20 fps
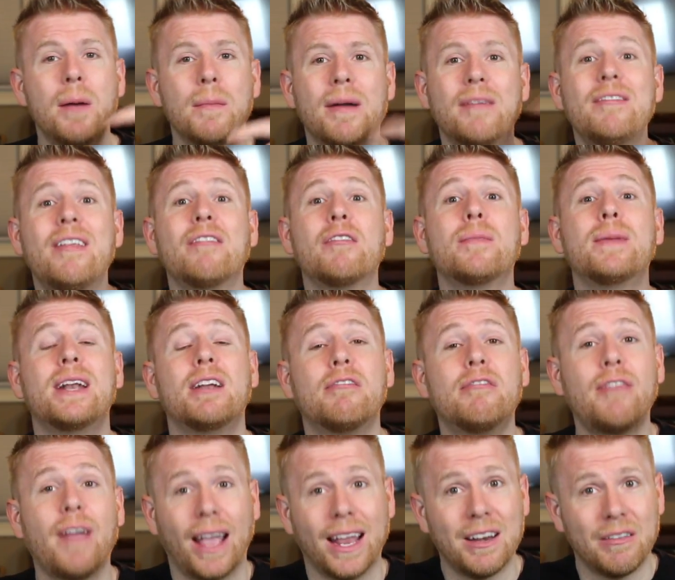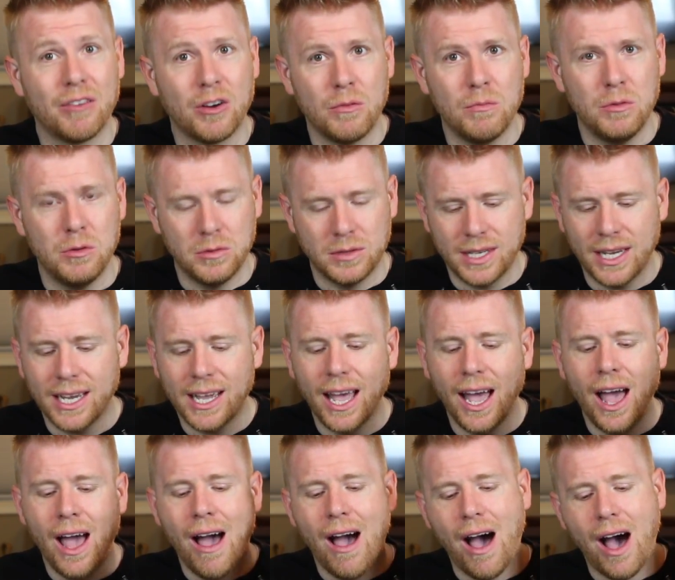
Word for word: But I've never been a fan of her music.